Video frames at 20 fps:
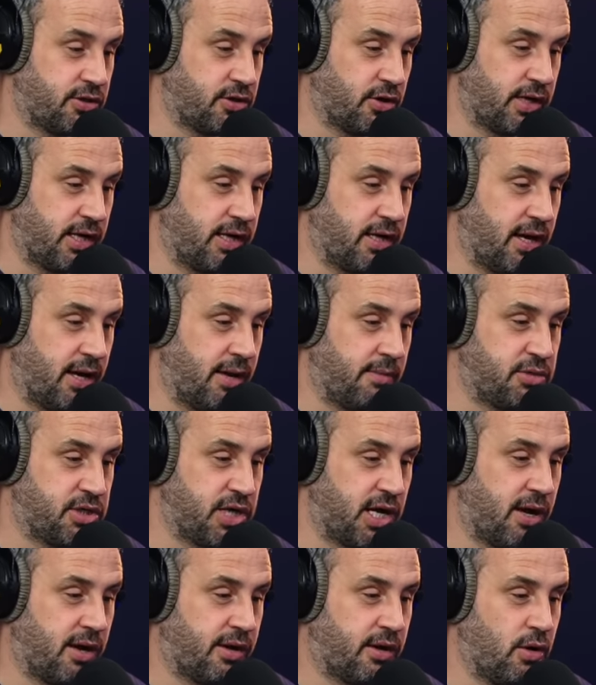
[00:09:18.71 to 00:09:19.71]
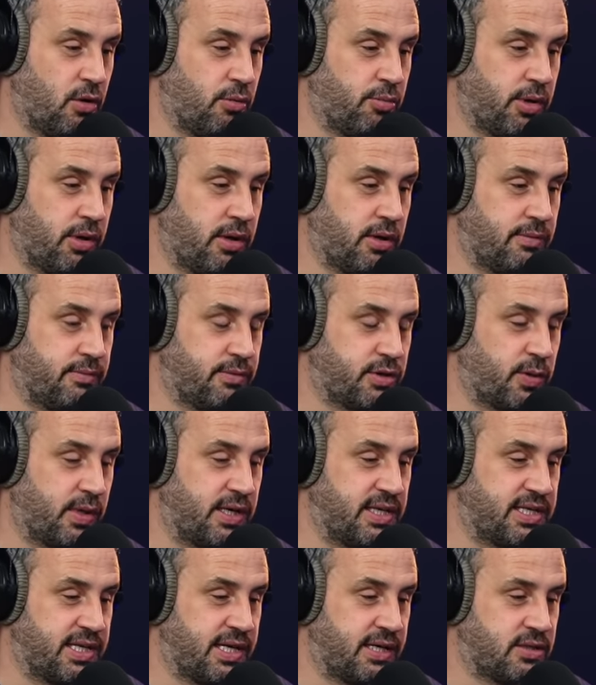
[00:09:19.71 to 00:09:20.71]
Johnny, JR Cooper
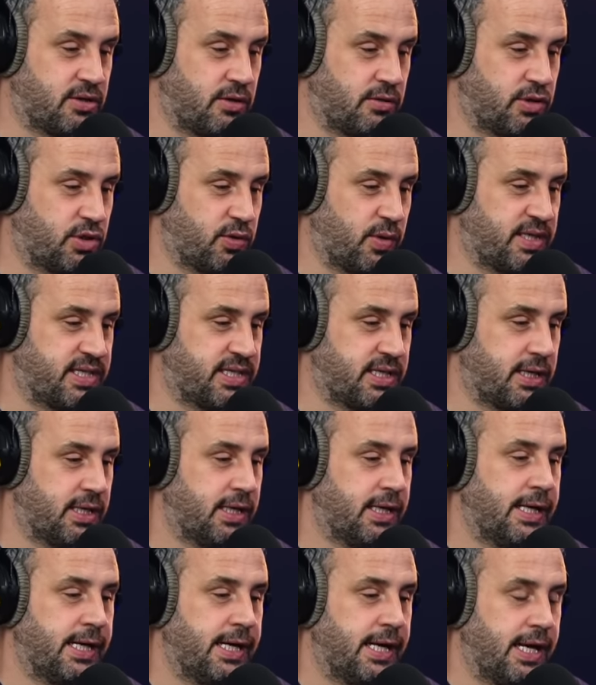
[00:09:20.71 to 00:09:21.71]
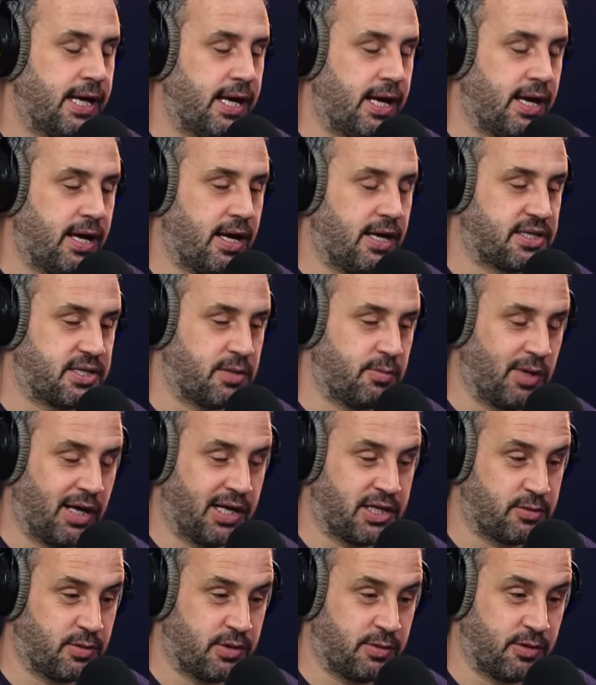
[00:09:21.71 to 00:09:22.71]
26 on Twitter has
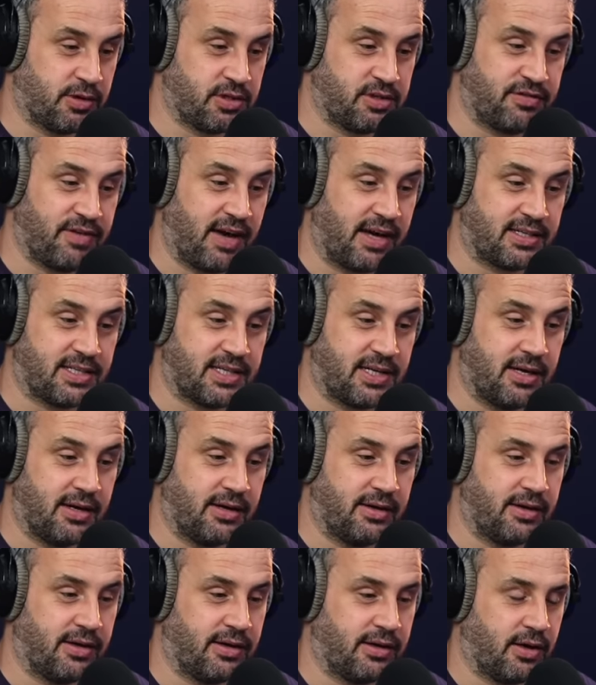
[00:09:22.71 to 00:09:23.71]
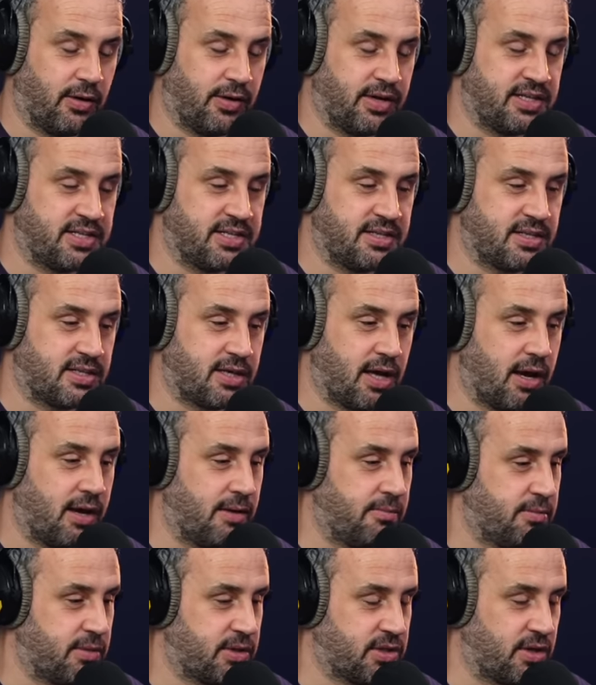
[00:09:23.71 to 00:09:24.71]
supplied us with a bunch of facts here going into this
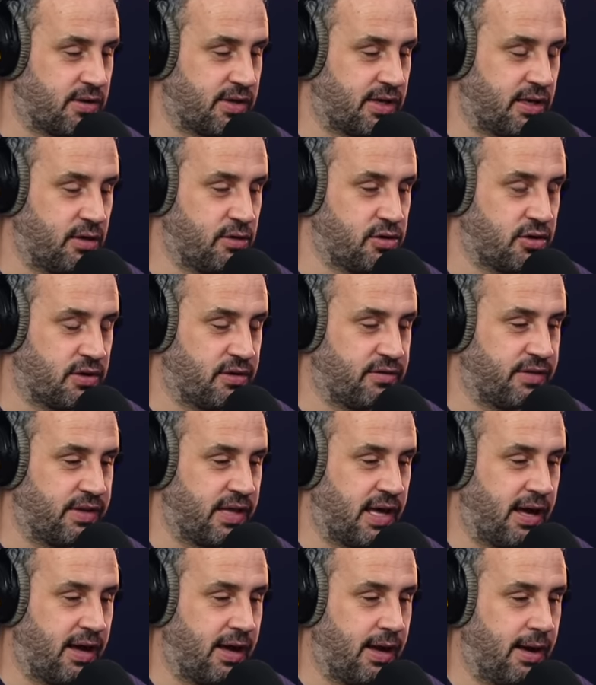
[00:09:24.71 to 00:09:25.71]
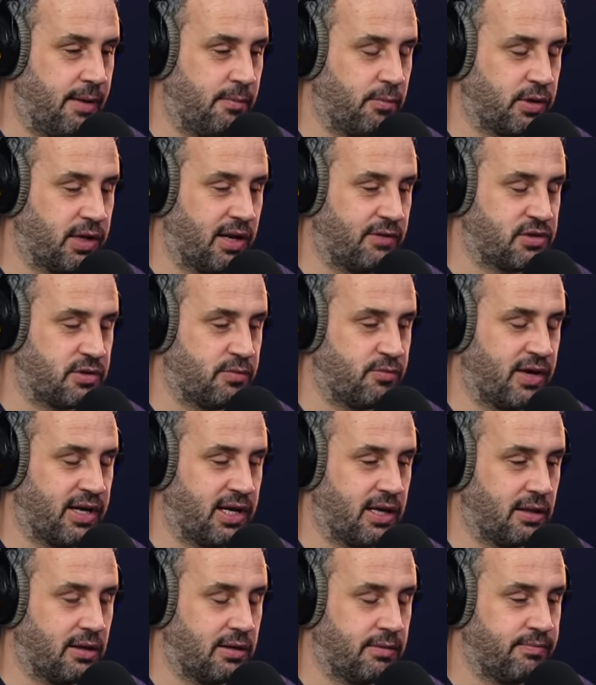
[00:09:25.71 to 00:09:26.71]
game, so thank you, Johnny, for that. We're gonna have some
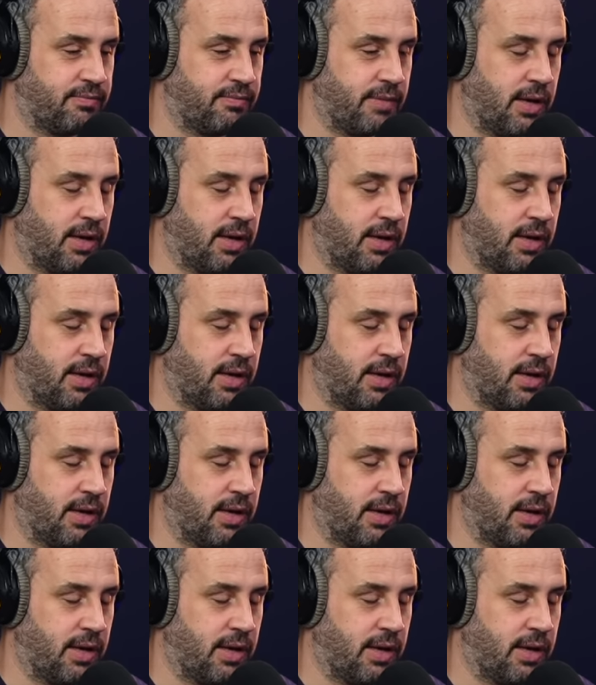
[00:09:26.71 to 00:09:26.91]
regular